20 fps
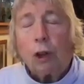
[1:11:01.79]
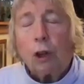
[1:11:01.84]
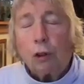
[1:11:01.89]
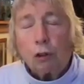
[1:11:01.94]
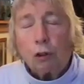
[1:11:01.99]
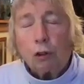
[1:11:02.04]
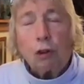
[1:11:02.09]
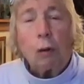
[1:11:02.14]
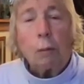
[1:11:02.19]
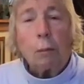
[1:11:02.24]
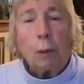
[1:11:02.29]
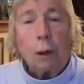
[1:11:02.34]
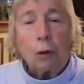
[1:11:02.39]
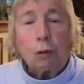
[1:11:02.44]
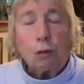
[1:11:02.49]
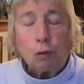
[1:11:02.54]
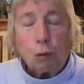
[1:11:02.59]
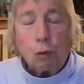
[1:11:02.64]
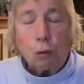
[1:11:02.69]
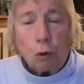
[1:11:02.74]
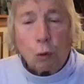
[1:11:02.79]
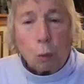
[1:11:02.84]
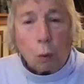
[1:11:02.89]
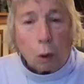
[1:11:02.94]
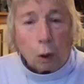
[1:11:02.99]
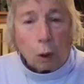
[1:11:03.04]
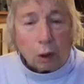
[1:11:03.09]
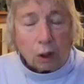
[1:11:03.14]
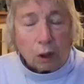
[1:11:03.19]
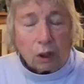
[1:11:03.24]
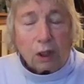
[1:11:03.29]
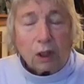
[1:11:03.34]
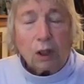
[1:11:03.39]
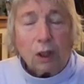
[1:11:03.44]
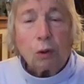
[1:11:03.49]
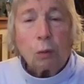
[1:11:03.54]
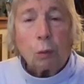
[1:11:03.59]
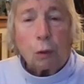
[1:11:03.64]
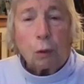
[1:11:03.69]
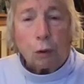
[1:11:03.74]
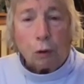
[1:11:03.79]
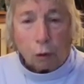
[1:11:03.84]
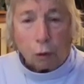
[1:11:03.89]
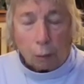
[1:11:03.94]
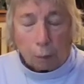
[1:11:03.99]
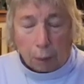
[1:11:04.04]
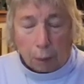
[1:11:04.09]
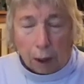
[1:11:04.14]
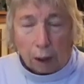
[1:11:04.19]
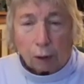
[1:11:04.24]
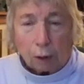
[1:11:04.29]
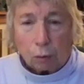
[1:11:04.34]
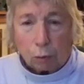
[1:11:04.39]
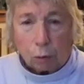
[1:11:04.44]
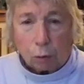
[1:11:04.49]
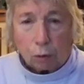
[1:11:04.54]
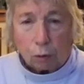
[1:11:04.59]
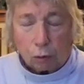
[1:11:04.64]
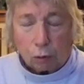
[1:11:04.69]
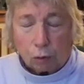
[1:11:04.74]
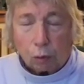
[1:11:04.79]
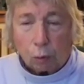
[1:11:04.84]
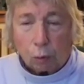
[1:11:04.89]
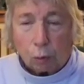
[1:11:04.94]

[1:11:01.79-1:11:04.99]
so make sure you are clear with your boundaries.